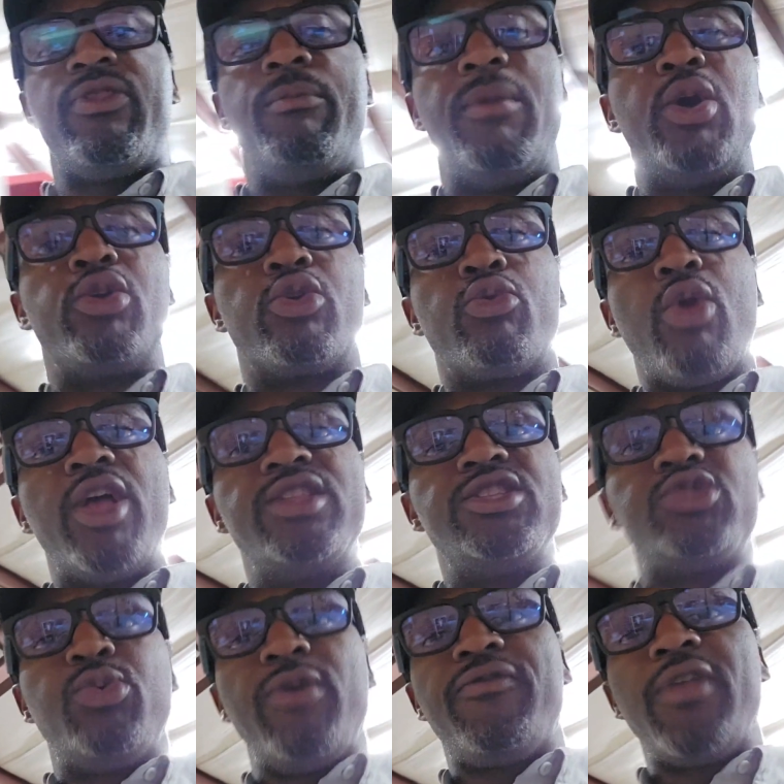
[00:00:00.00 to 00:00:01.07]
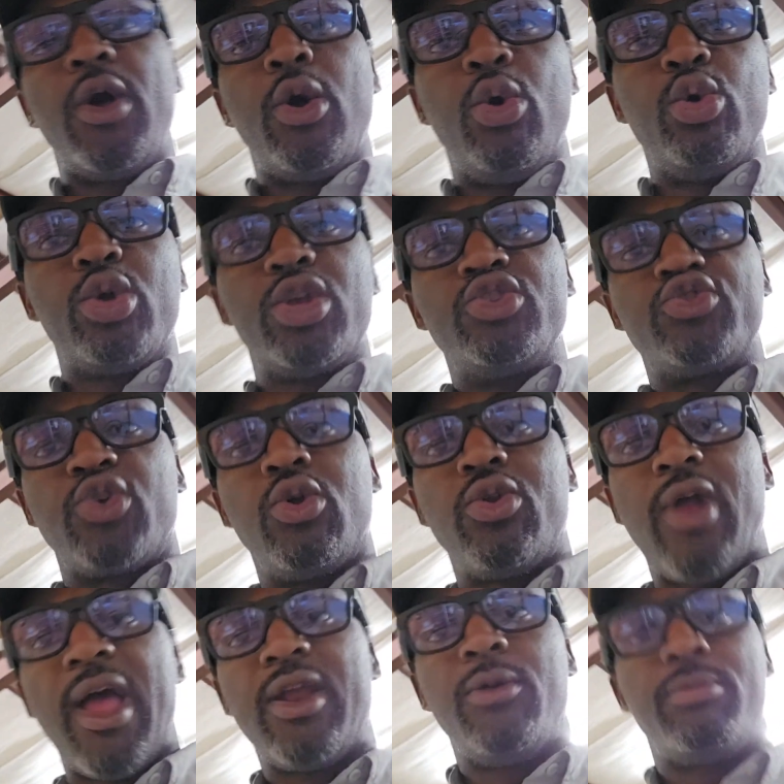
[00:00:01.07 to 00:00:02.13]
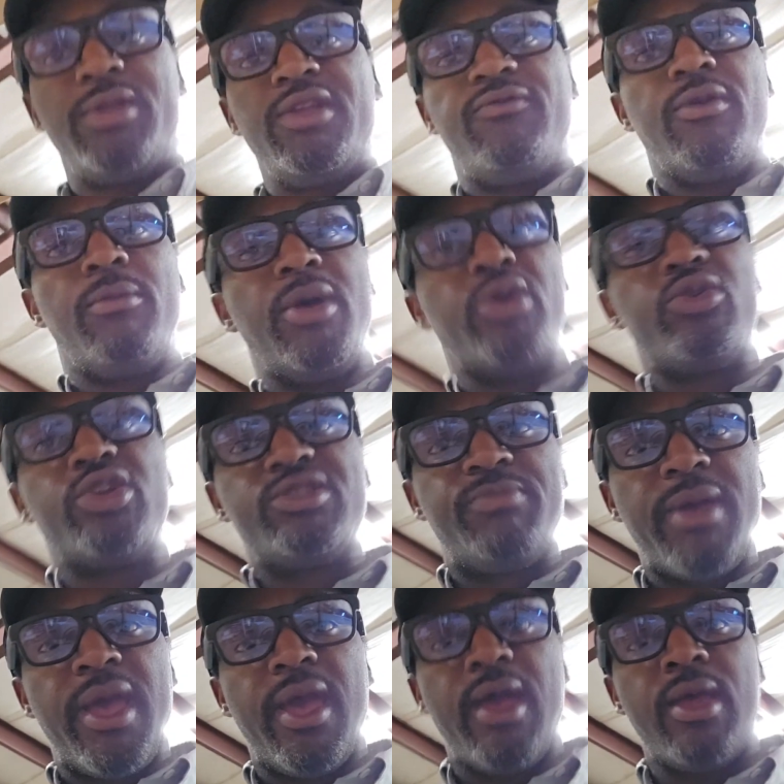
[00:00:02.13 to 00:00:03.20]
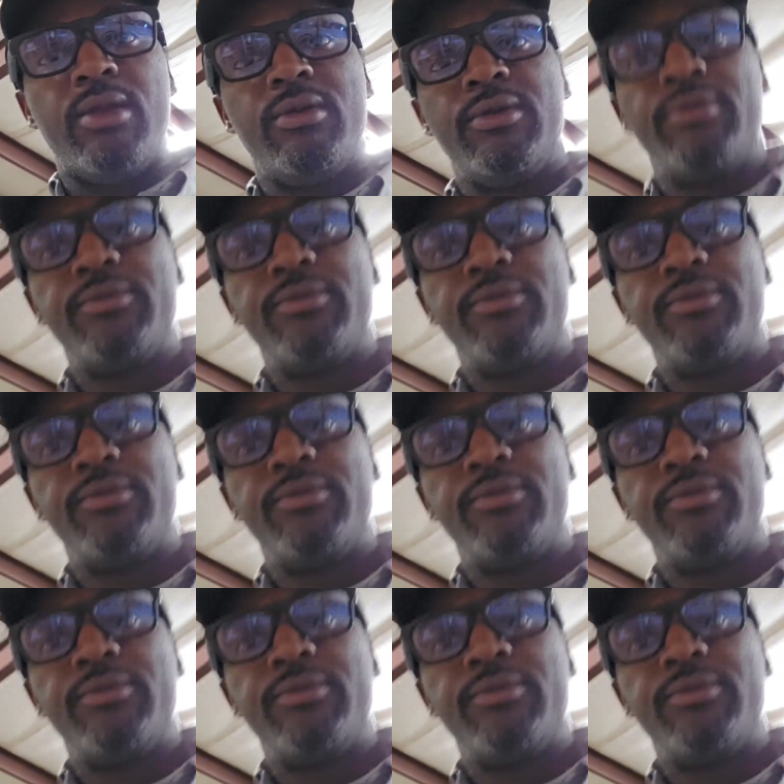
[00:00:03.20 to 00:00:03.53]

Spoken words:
the motor runs with the old controller. I don't believe the motor is bad.